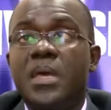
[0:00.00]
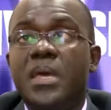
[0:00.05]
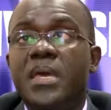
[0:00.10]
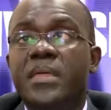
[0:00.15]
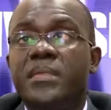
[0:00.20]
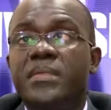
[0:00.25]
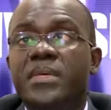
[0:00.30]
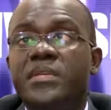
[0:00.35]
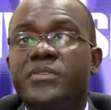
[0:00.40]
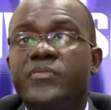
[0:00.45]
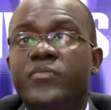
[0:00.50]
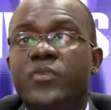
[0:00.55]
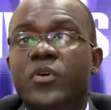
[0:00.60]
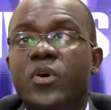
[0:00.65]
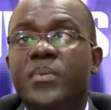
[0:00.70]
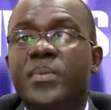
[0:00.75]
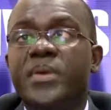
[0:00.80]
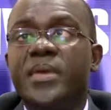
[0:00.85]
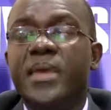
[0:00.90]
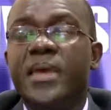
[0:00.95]
In this
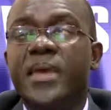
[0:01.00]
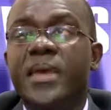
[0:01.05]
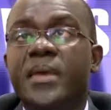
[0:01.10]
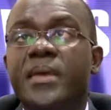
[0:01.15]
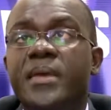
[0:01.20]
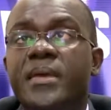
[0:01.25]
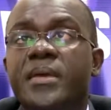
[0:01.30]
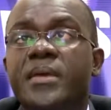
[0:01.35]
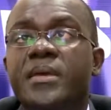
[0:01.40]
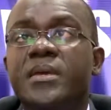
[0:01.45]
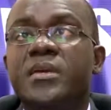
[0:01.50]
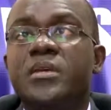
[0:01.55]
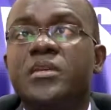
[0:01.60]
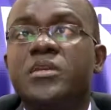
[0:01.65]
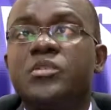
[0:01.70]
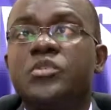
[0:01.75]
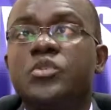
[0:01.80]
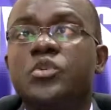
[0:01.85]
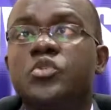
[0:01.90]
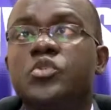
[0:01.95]
form here.
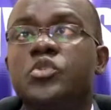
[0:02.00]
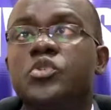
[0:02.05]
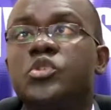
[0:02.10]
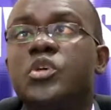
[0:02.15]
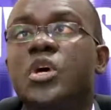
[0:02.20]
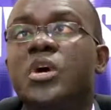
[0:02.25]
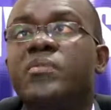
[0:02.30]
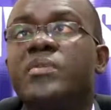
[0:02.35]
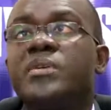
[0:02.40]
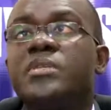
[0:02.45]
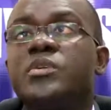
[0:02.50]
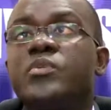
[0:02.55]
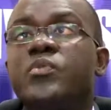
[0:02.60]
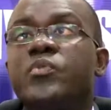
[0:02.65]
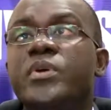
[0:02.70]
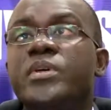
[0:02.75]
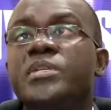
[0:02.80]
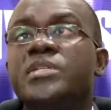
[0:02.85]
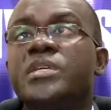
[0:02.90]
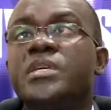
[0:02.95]
So to solve this
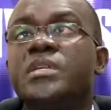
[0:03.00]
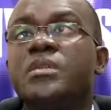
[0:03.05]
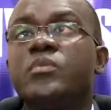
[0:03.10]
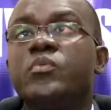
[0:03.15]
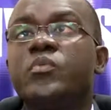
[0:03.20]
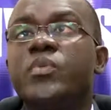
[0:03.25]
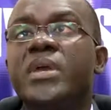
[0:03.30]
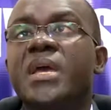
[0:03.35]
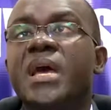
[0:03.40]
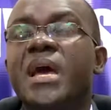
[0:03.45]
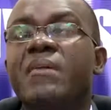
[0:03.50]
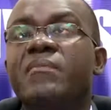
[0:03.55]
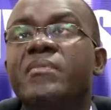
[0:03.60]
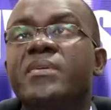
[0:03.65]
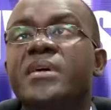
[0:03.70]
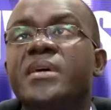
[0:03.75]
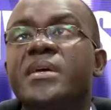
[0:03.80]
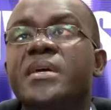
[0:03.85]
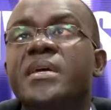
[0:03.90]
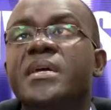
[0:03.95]
equation, we have
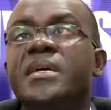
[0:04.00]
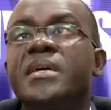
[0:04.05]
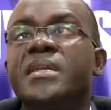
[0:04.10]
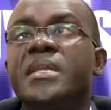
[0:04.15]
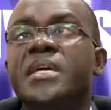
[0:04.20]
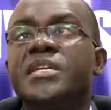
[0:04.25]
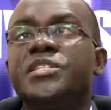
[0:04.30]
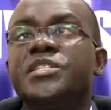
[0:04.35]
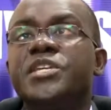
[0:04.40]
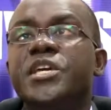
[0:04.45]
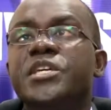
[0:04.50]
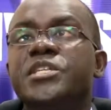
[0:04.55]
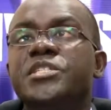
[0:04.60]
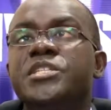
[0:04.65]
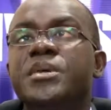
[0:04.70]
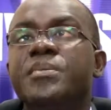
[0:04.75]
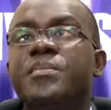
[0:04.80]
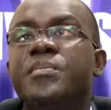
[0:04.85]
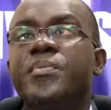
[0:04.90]
the change in